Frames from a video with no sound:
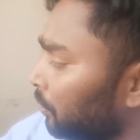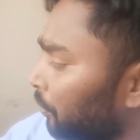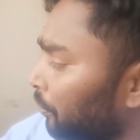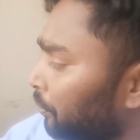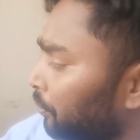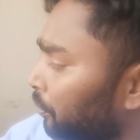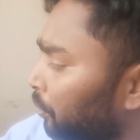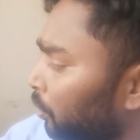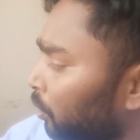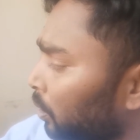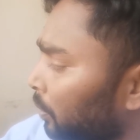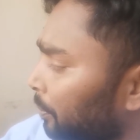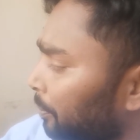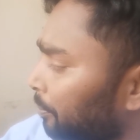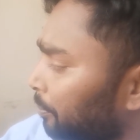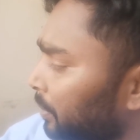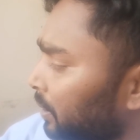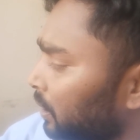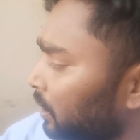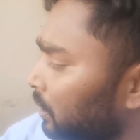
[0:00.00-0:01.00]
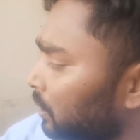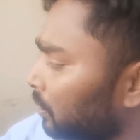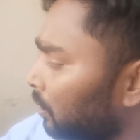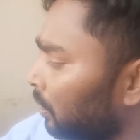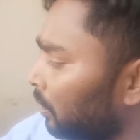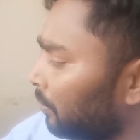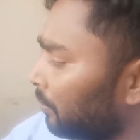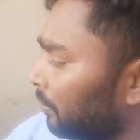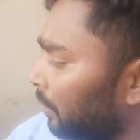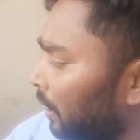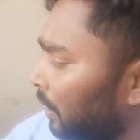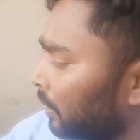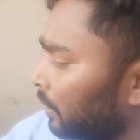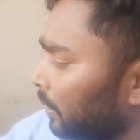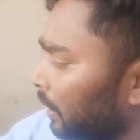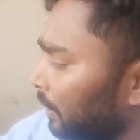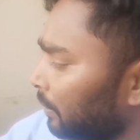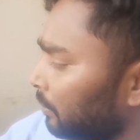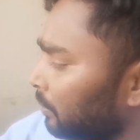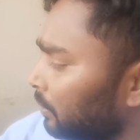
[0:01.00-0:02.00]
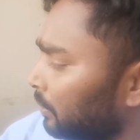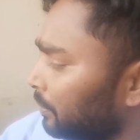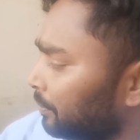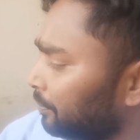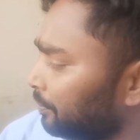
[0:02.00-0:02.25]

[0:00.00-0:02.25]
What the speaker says: 4 piece of hard drive,